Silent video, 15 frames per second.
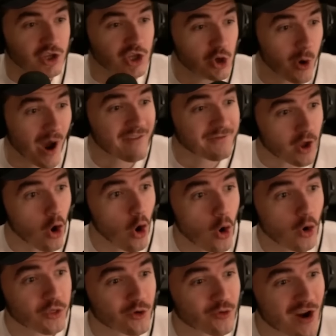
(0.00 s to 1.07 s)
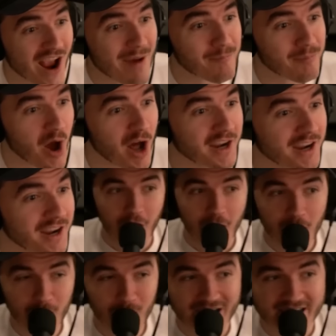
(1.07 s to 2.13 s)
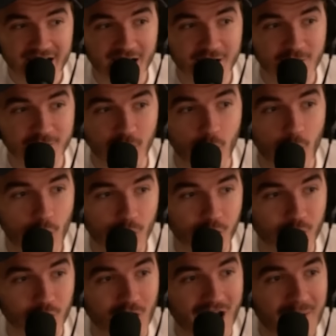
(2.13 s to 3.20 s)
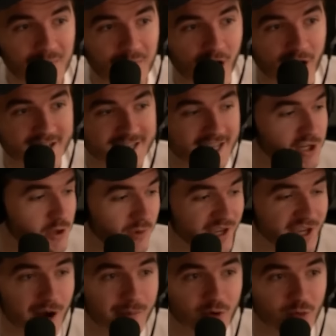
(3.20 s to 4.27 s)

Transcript: You have to hold the rap button. Oh my God, you have to hold the rap button and then you become a